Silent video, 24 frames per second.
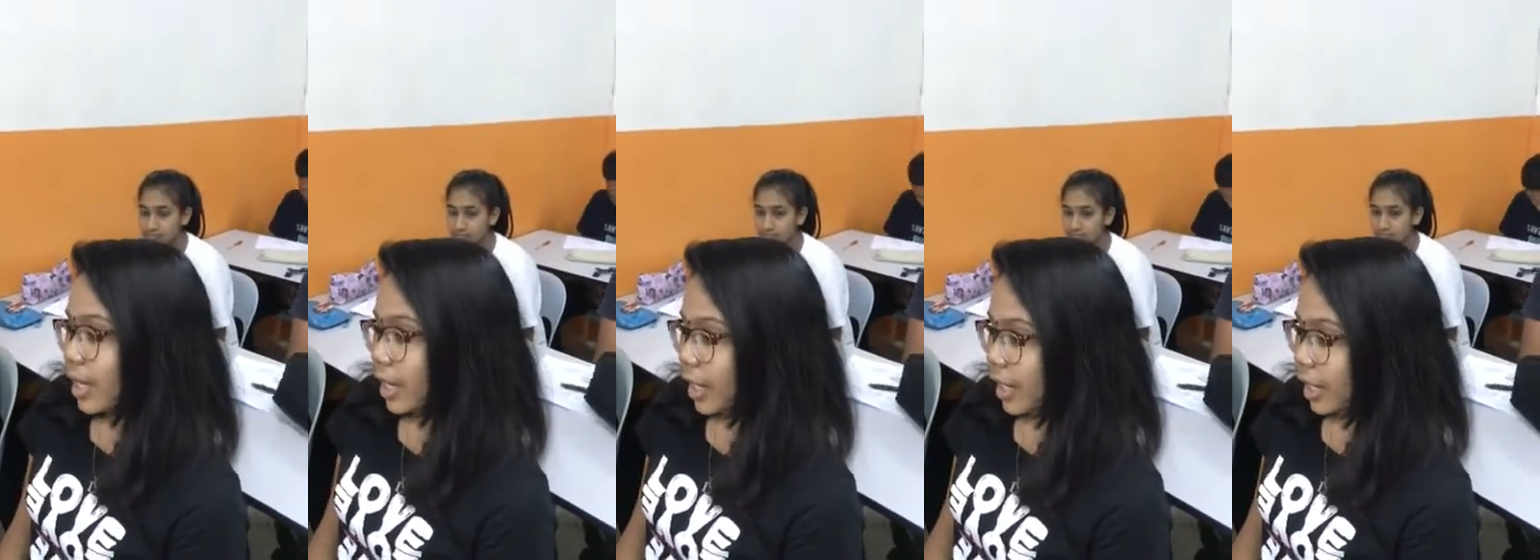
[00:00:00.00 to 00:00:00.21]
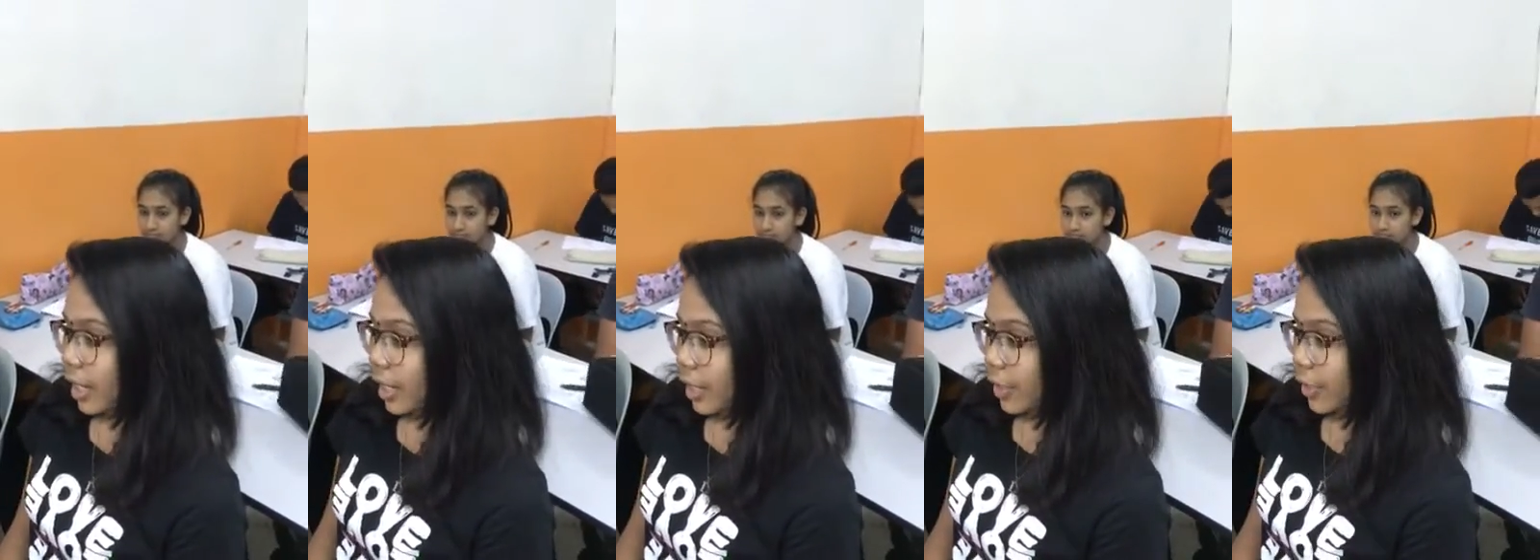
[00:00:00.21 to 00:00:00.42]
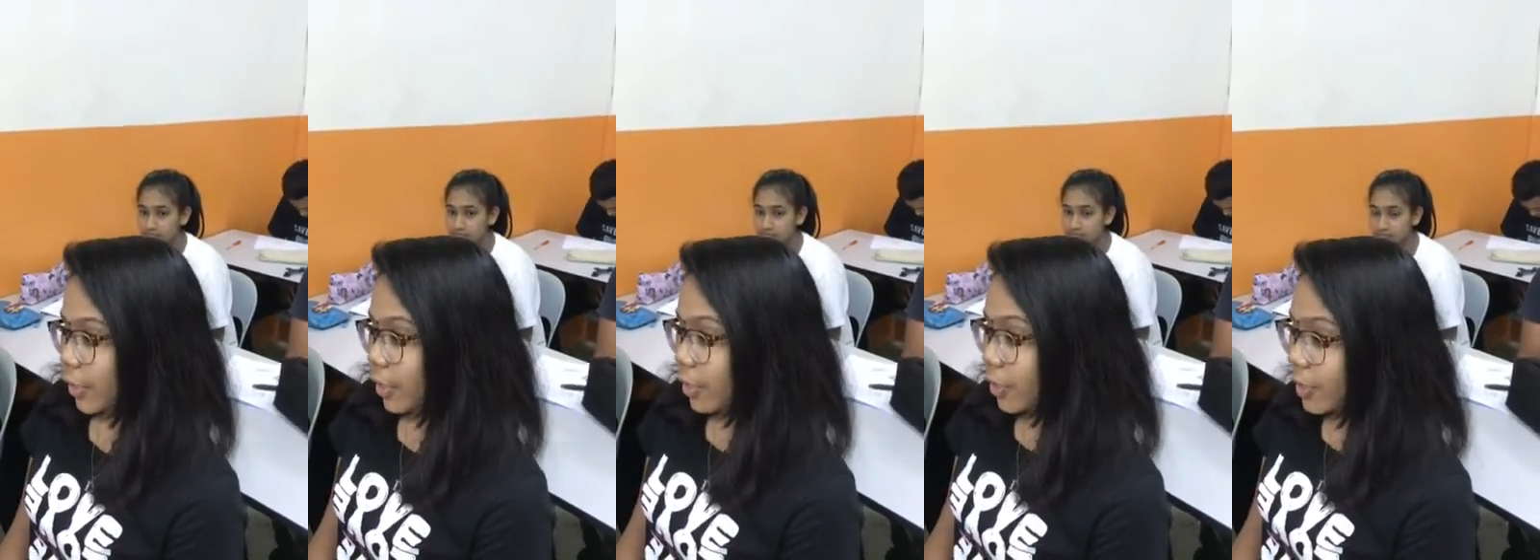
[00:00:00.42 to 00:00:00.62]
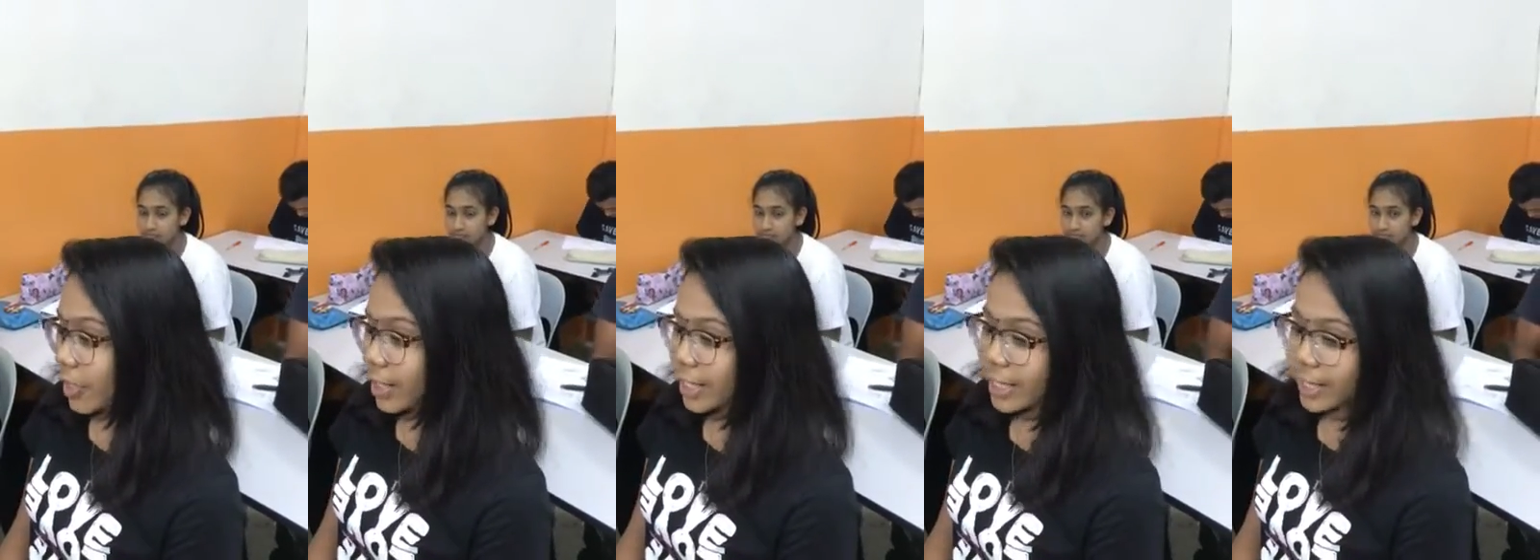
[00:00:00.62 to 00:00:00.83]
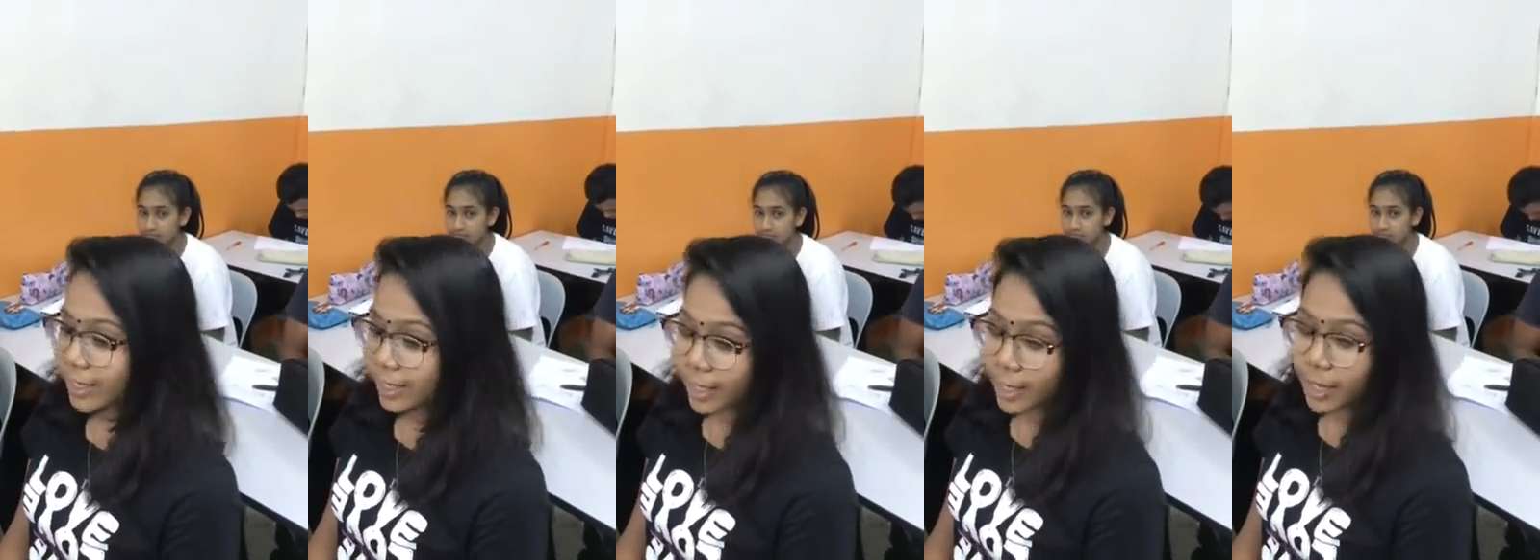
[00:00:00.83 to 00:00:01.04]
Not
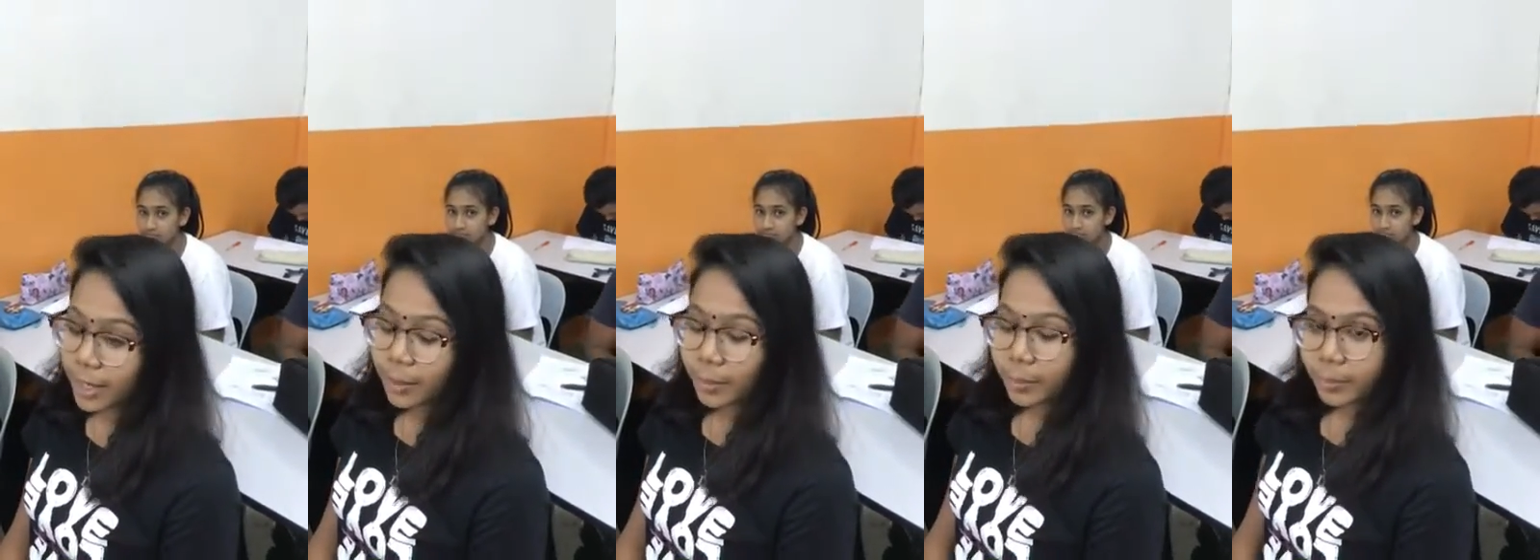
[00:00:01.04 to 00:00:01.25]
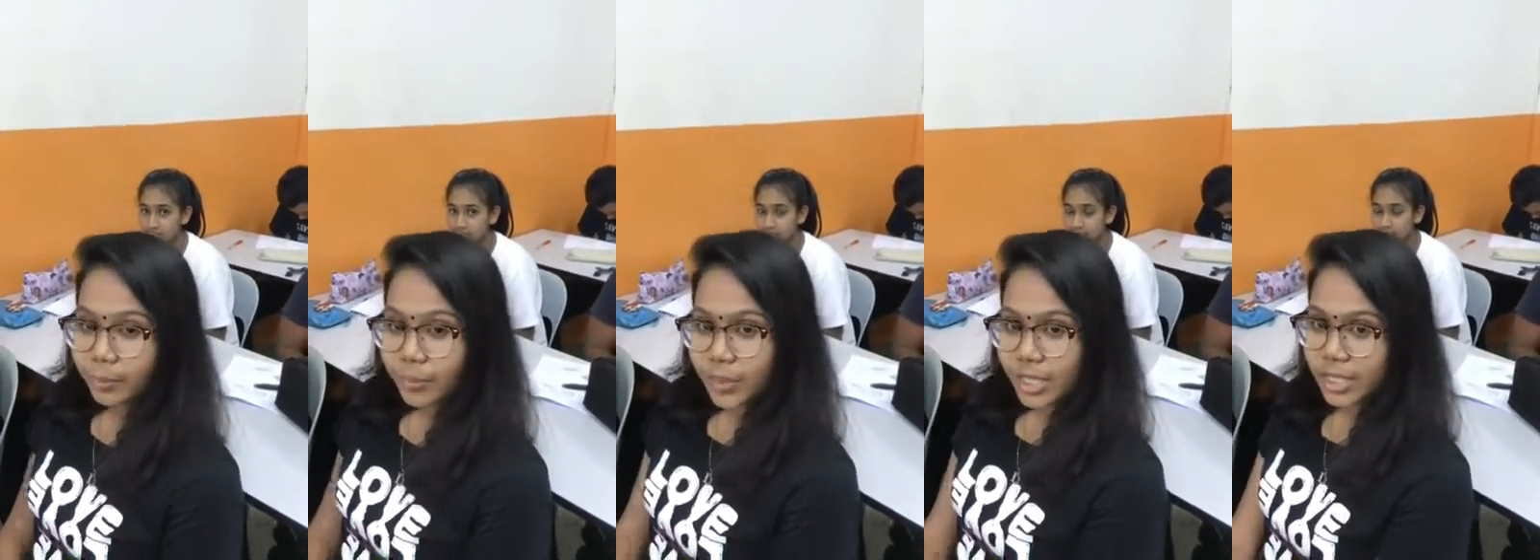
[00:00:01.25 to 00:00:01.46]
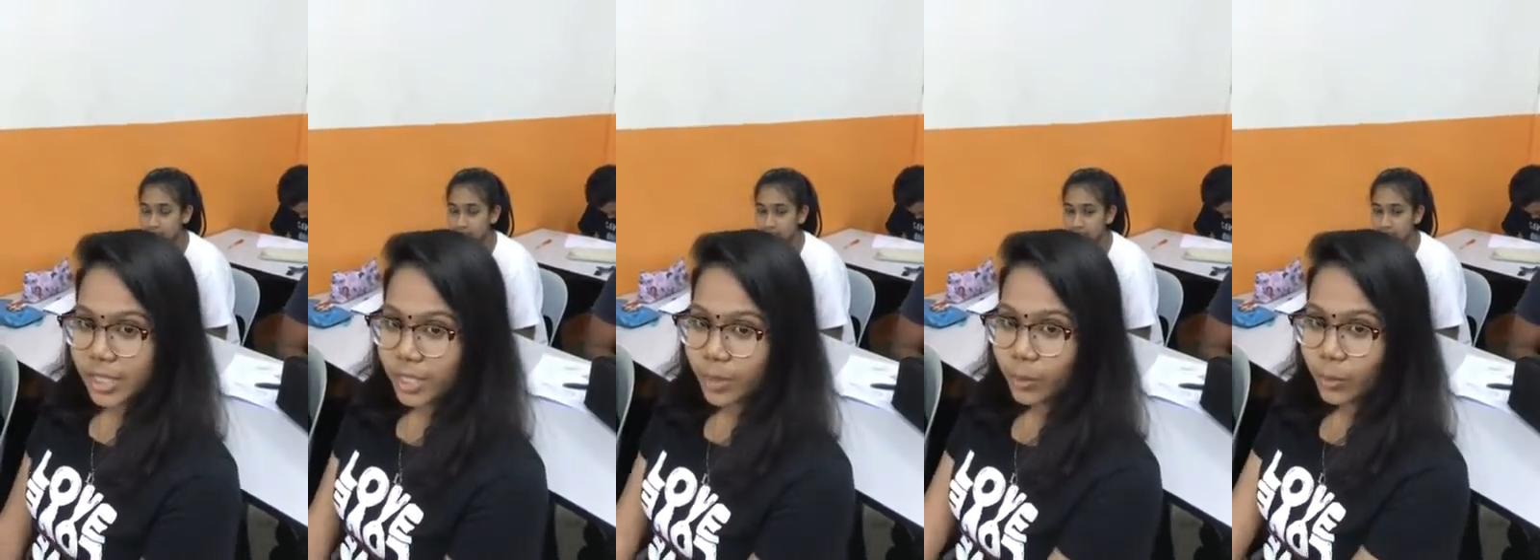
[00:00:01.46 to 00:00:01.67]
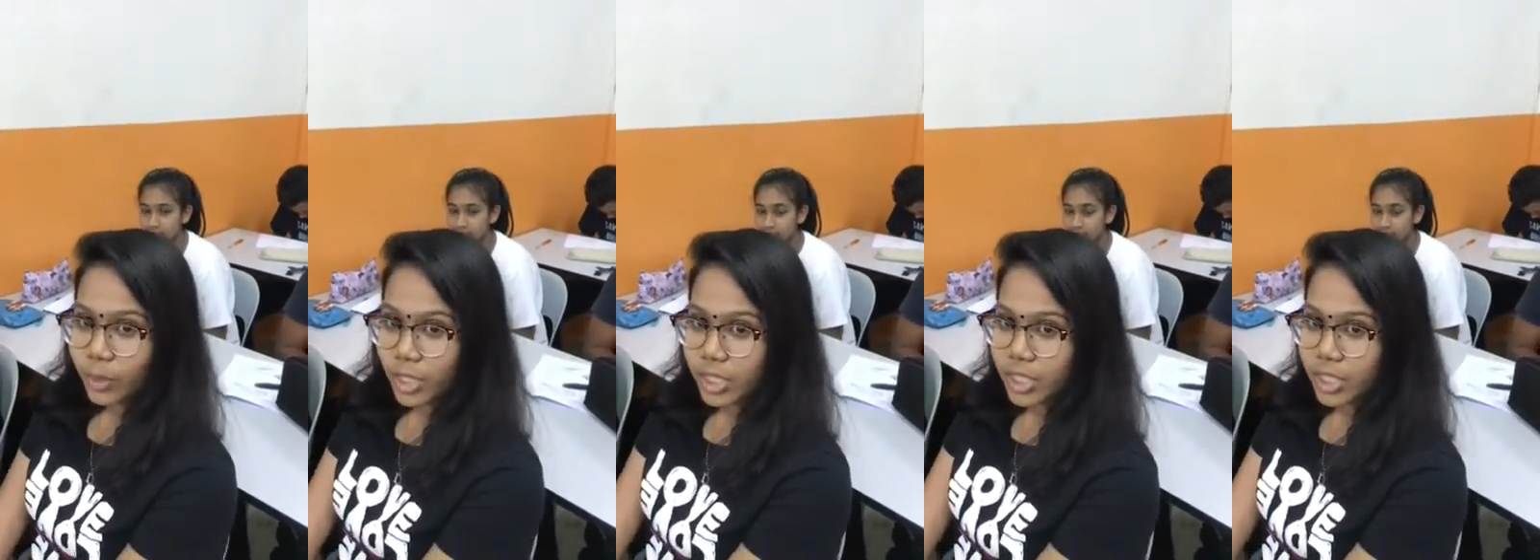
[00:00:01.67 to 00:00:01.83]
only that, Mr.